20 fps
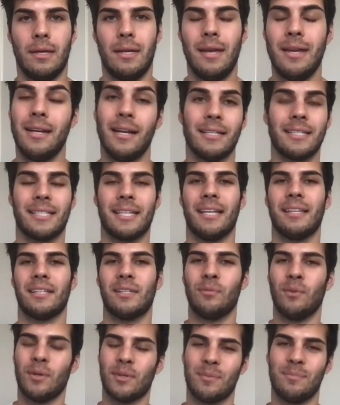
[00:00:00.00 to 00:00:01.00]
Hey guys, it's
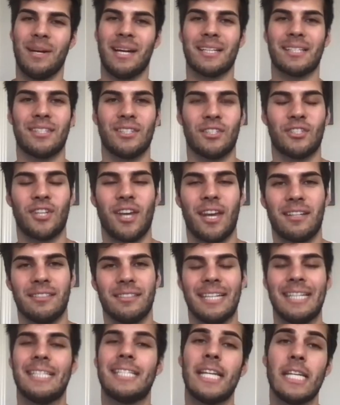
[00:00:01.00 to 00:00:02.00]
Anthony. Welcome back to the
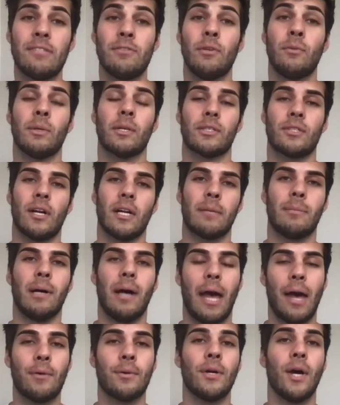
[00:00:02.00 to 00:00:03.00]
channel. In today's video, we're going to talk
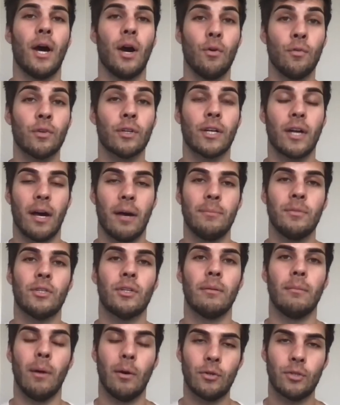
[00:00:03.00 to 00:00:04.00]
about how to overcome
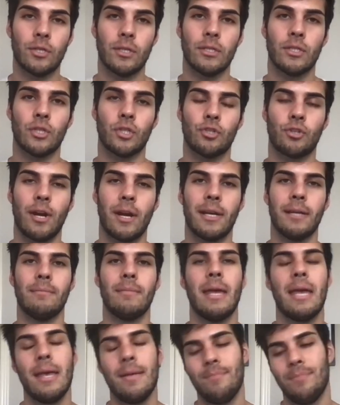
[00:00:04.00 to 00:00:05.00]
your emotions in
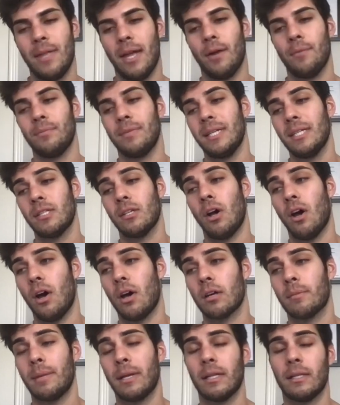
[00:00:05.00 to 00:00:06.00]
trading. Now, this
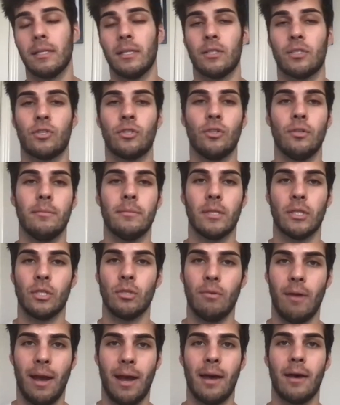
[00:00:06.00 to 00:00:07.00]
automatically assumes that
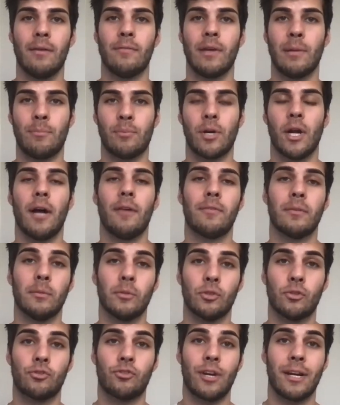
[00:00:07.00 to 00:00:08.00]
you have a
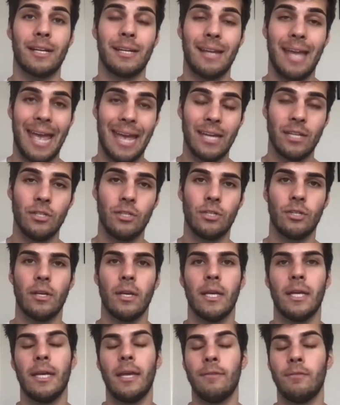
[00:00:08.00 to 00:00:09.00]
profitable trading edge.
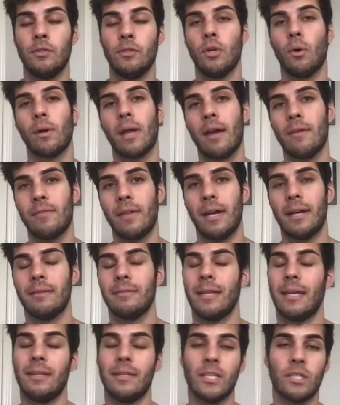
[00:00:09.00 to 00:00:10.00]
If you don't have
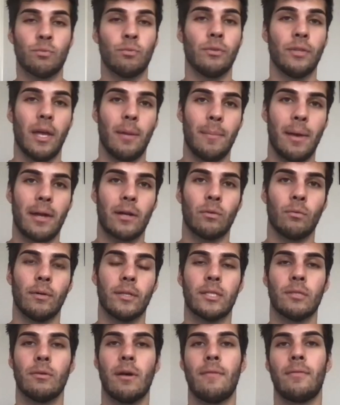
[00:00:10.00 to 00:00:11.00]
that, then this will not matter
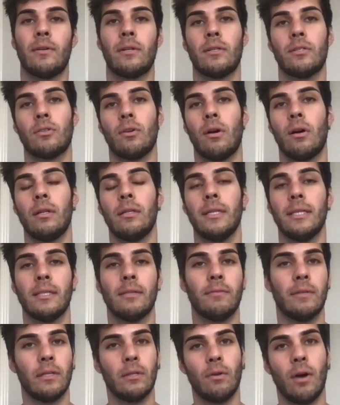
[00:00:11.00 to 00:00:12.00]
whatsoever. So I'll link
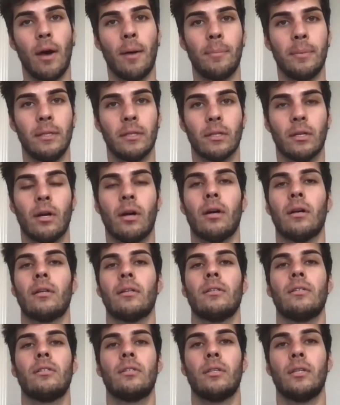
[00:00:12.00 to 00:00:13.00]
the video up in the
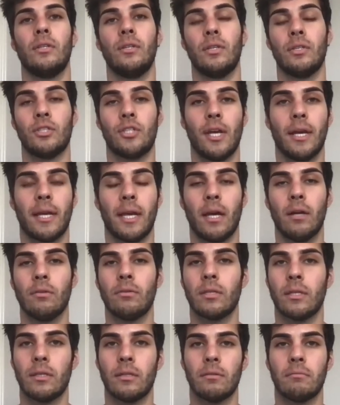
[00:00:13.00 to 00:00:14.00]
cards so you can check
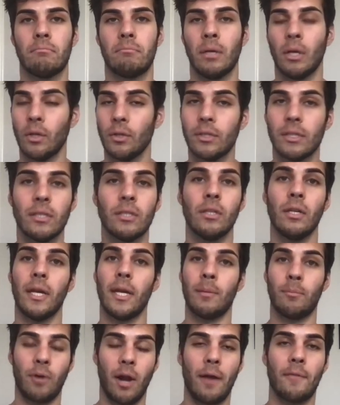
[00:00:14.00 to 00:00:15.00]
out in building
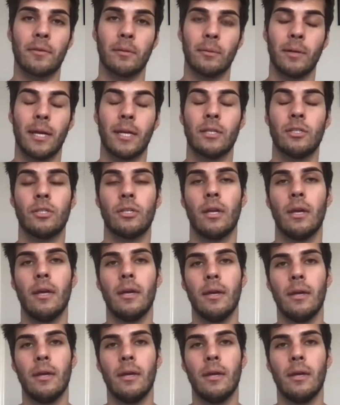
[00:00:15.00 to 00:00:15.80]
a profitable edge.